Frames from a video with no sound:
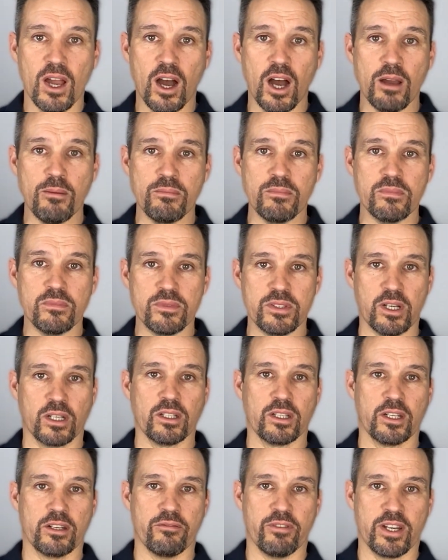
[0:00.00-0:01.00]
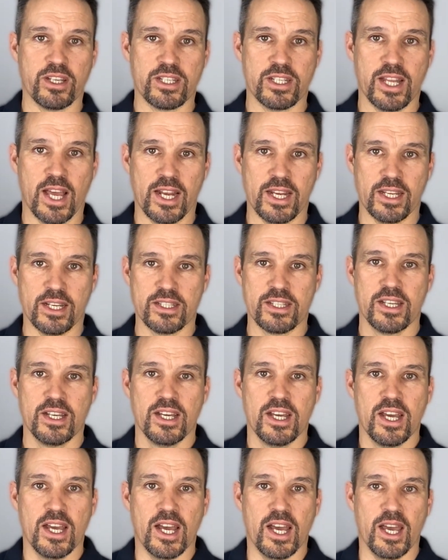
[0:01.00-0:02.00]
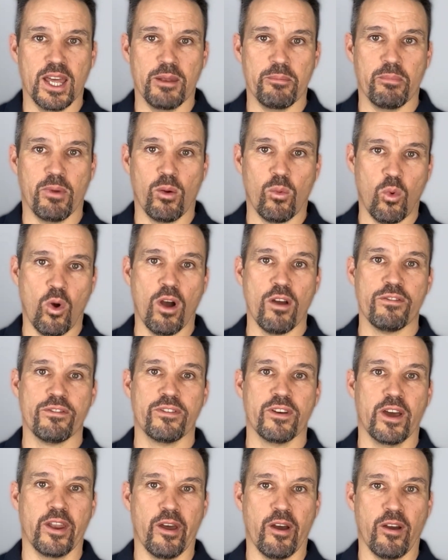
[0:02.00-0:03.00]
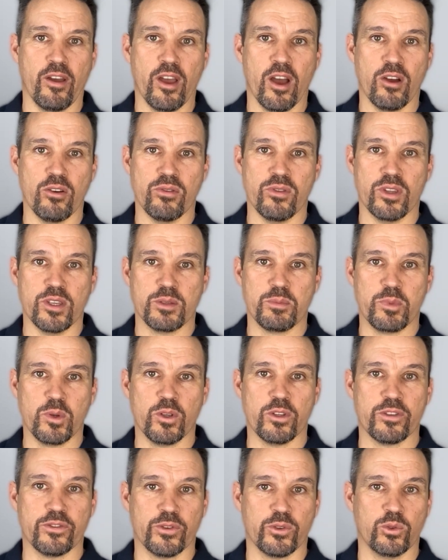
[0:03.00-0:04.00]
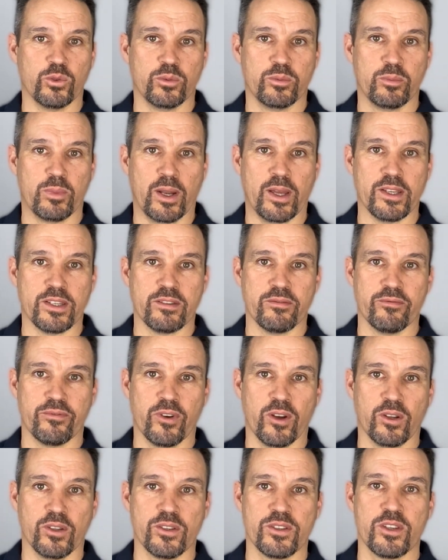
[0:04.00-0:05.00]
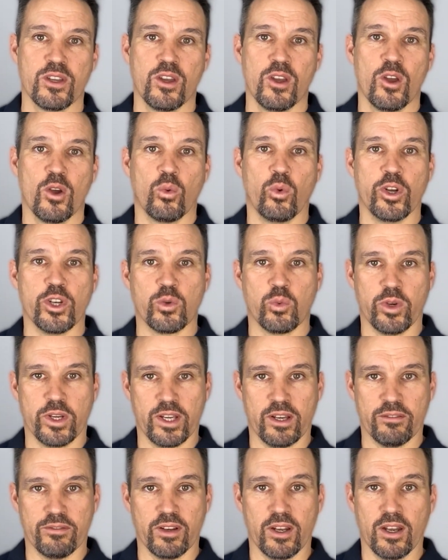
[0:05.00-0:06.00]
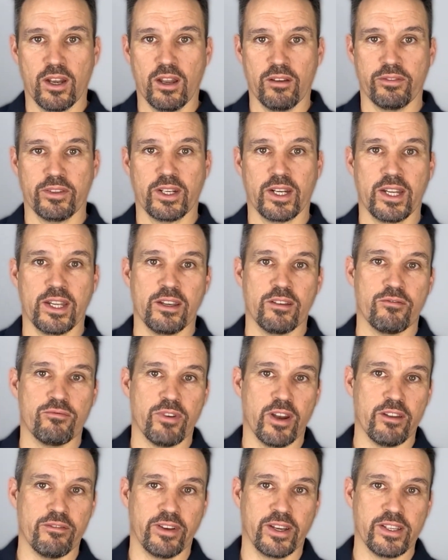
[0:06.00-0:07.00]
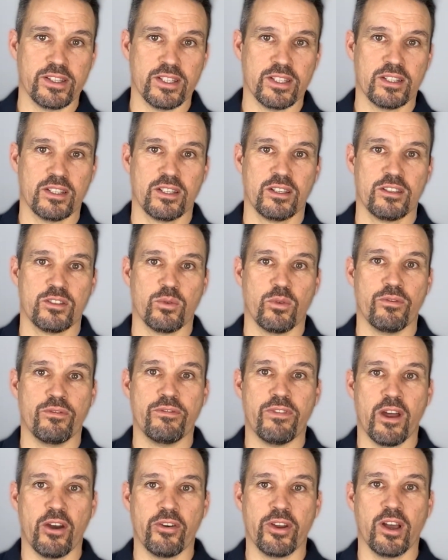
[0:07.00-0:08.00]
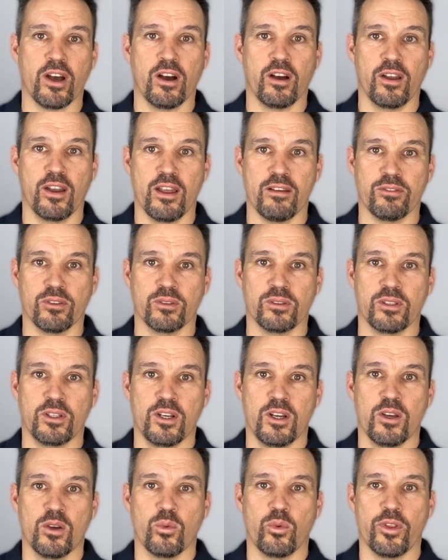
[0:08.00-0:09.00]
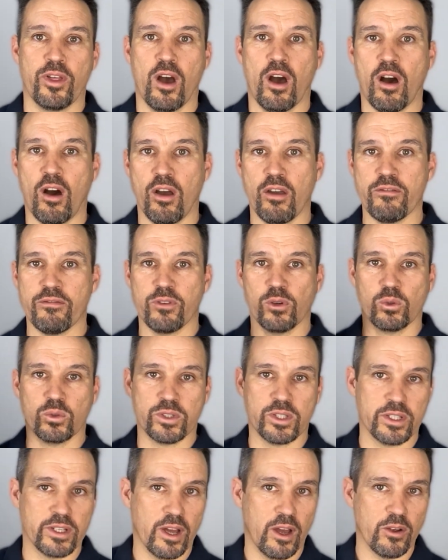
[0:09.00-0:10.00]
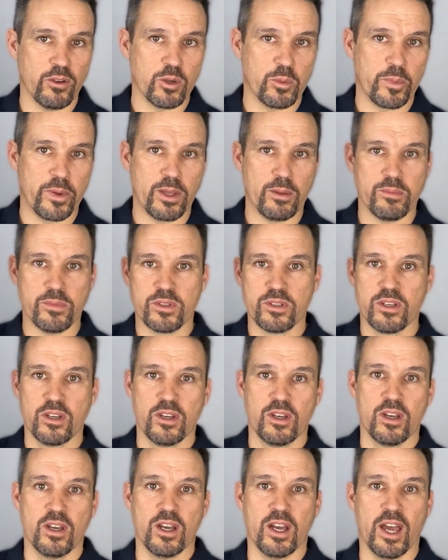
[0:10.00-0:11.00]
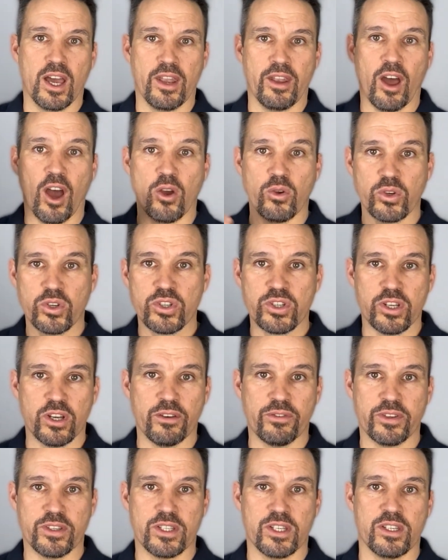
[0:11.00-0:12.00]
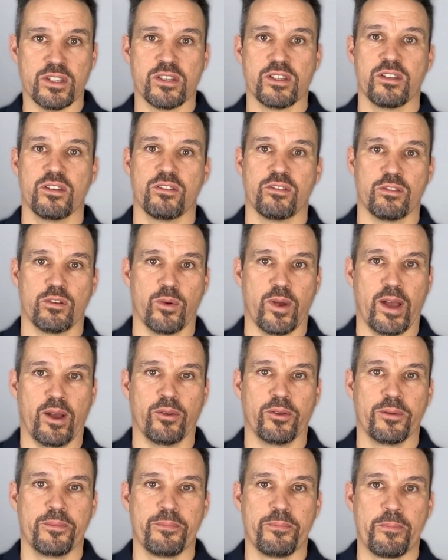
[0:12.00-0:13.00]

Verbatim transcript: I'm Duncan Ritson-Elliott, and my wife and I own this beautiful place in France, which we have lovingly renovated to a very high level, with high vaulted oak beams and oak surfaces throughout.